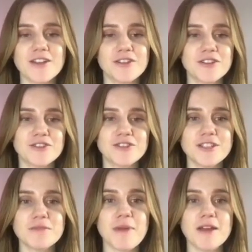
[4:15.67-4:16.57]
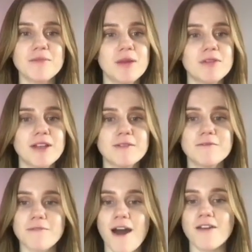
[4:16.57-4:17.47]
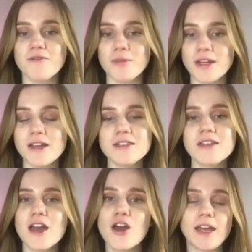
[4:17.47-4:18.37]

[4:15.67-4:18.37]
I literally spend maybe like 5 minutes,